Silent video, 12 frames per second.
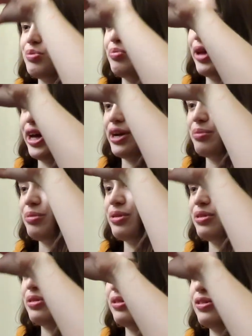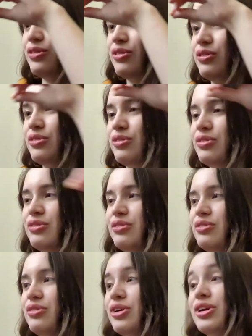to be black, but this is
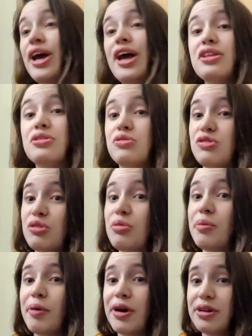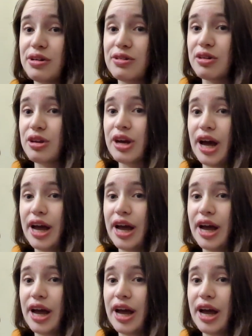look. There's no more Party City.